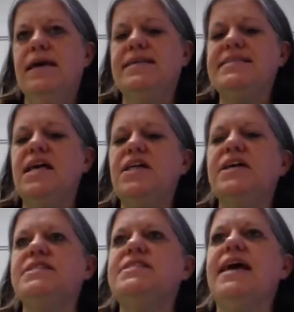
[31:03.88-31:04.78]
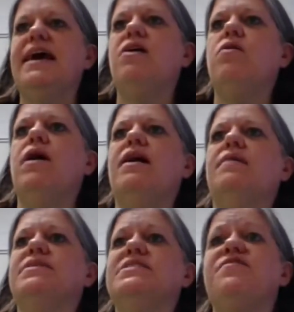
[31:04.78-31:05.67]
He's telling us now
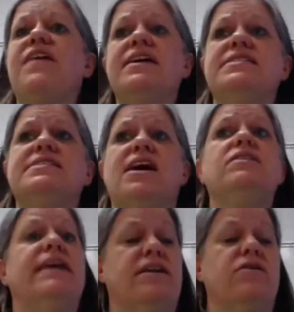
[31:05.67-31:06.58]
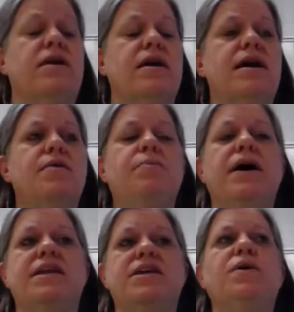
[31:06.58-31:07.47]
because um, he found this out later
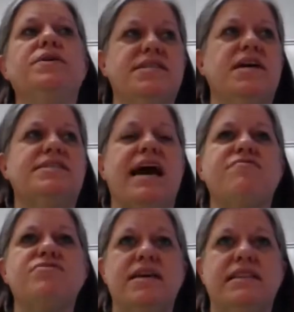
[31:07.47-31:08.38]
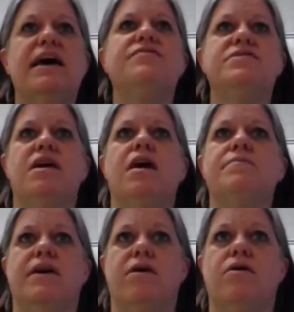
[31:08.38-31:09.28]
but he wants to tell us after they left
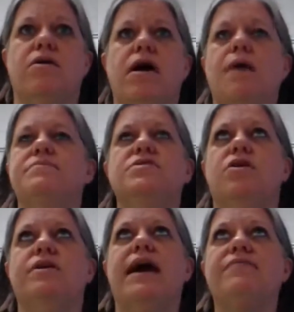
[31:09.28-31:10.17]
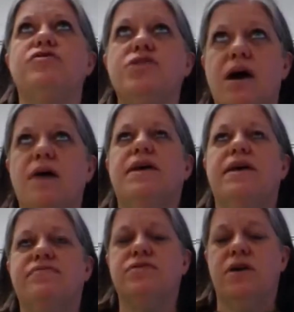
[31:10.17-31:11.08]
Tom there. I'm sorry, after Tom
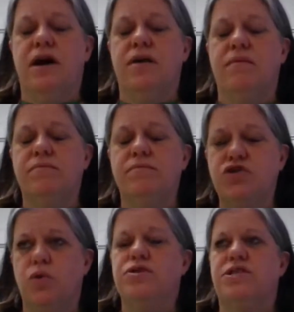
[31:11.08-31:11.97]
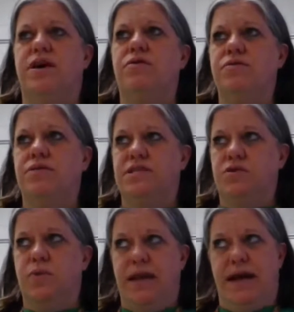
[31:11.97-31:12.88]
left um, George there, this
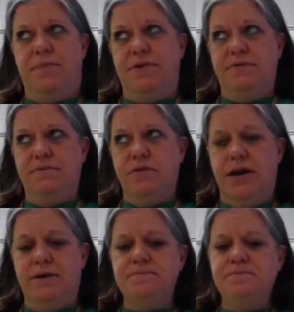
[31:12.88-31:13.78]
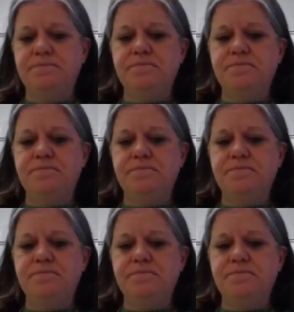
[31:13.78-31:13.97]
is what happened. Okay.